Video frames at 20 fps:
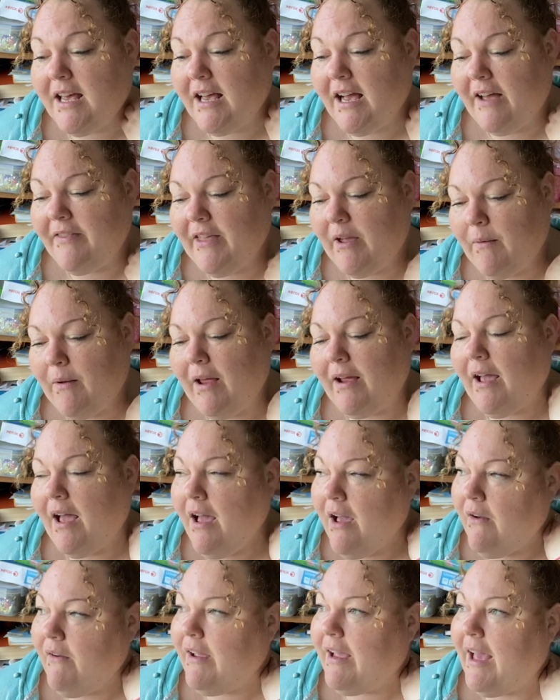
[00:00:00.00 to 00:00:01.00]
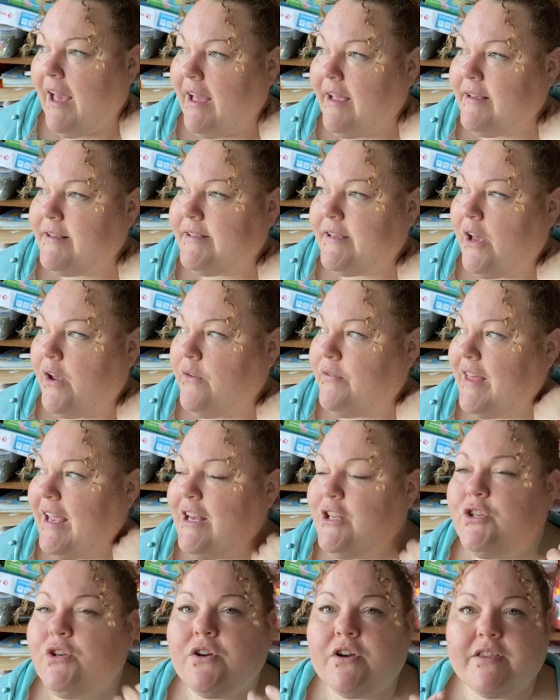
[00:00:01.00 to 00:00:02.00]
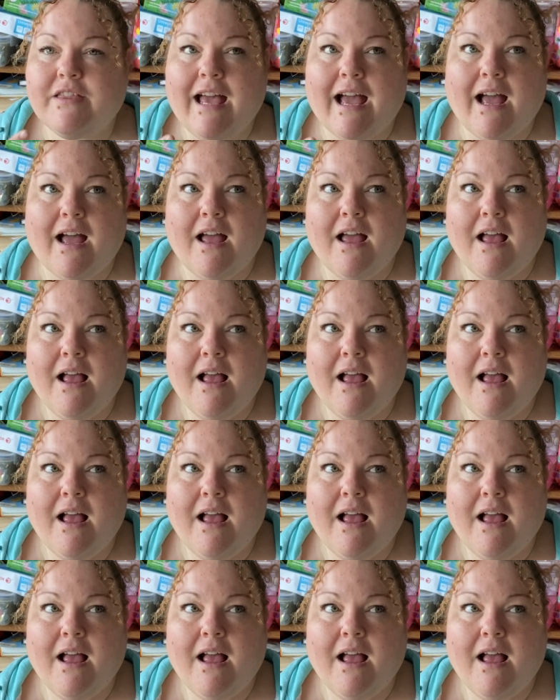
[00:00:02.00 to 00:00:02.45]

and they were like, oh, okay. So they took that